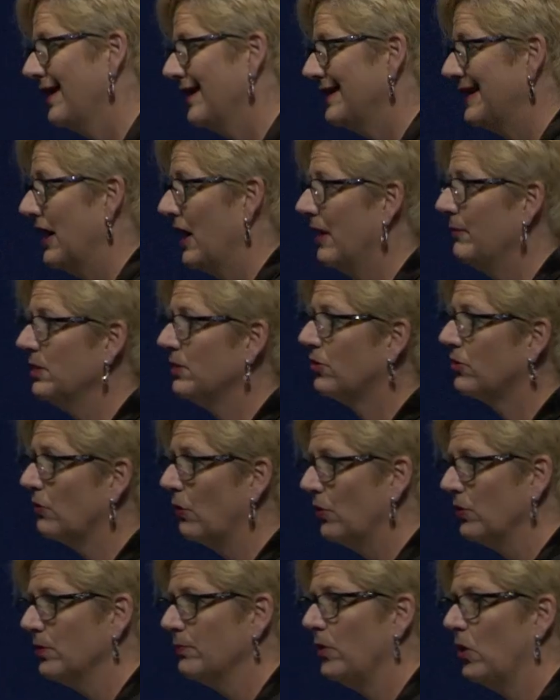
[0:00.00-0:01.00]
now I've been
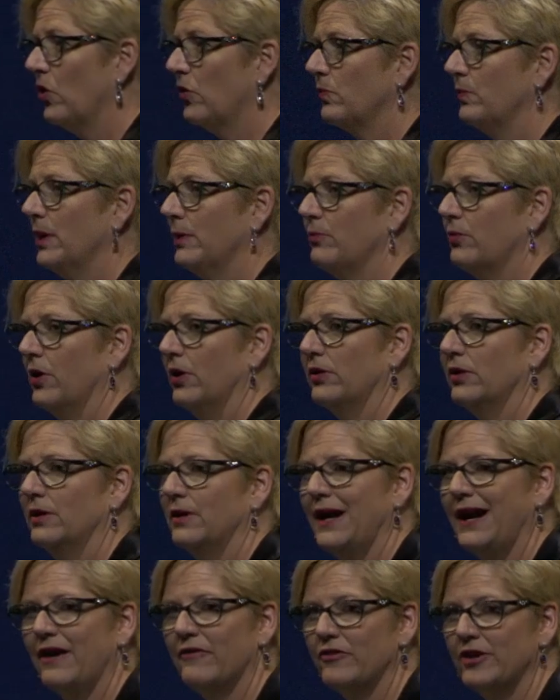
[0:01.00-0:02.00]
throwing the ball with my brother
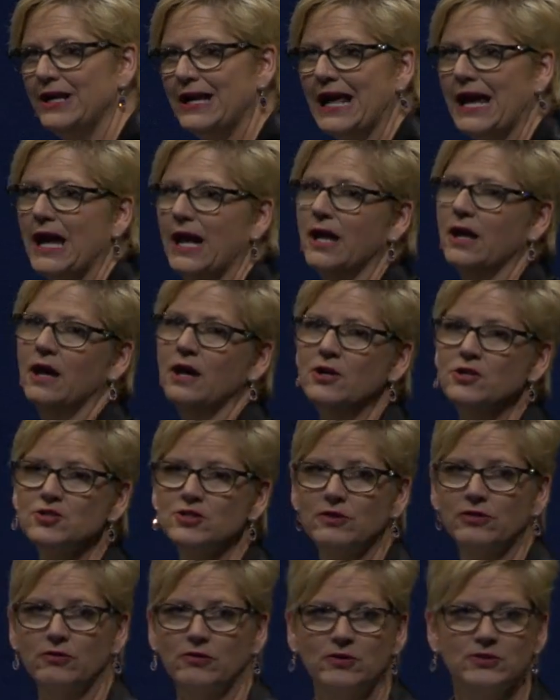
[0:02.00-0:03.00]
every day,
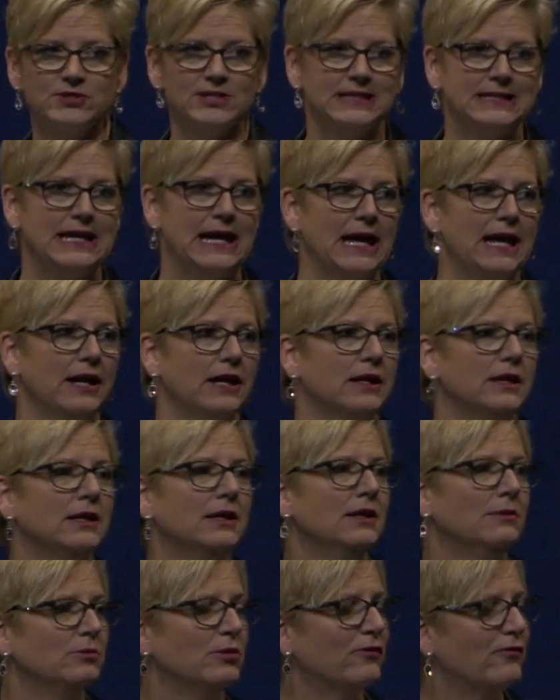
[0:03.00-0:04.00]
100 throws a day
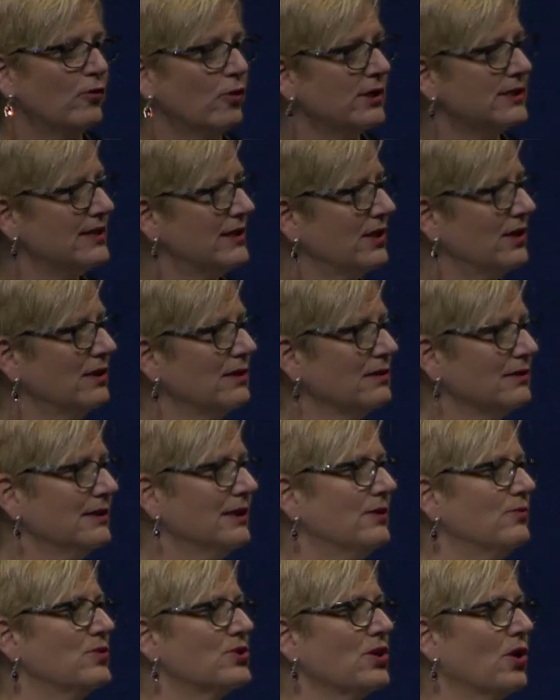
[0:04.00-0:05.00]
before dinner.
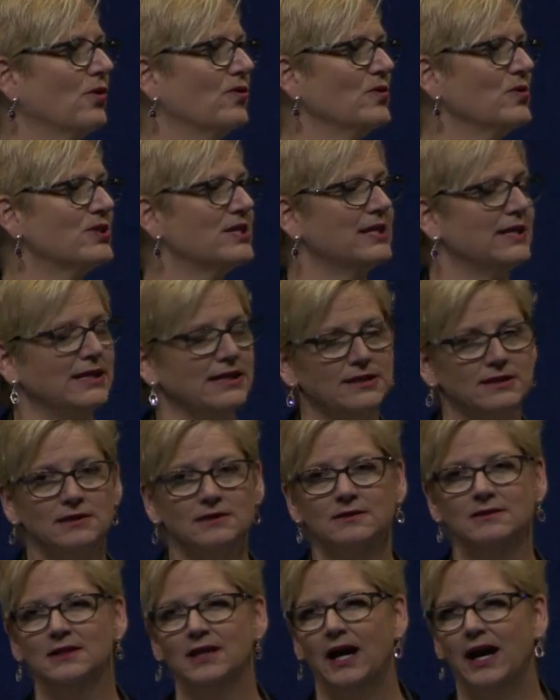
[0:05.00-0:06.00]
It was our routine.
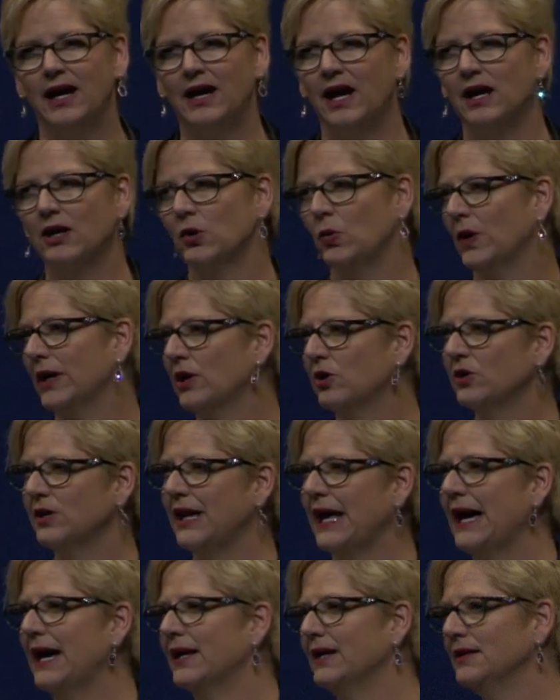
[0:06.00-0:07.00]
I got quite good
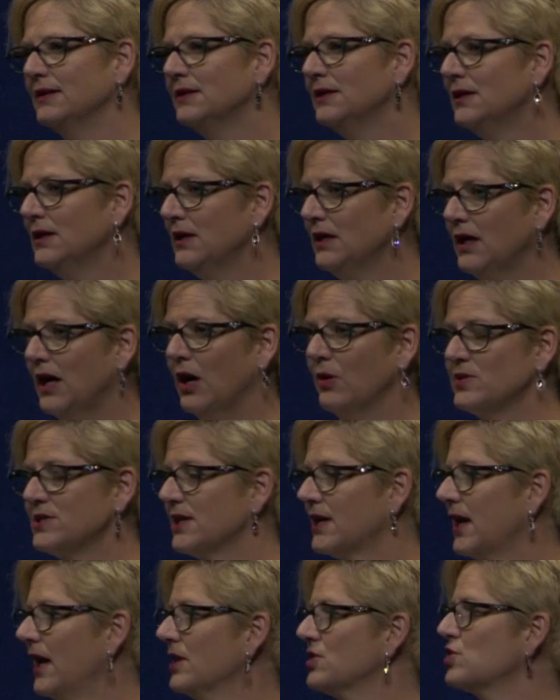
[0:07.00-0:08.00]
at it. I was a
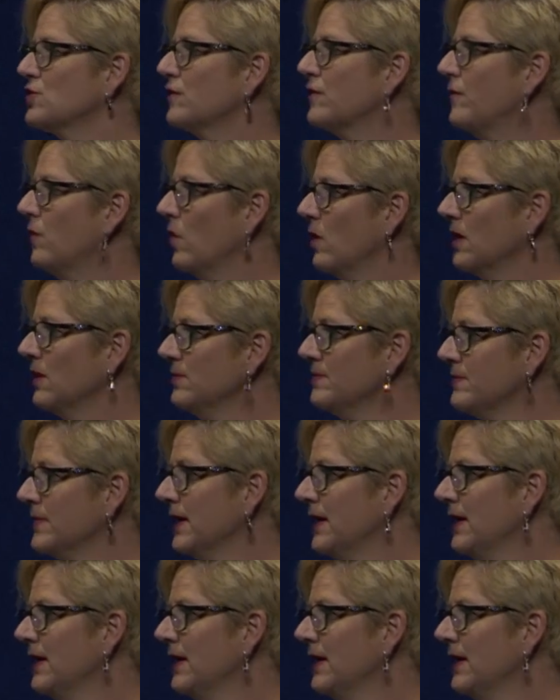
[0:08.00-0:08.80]
catcher for him.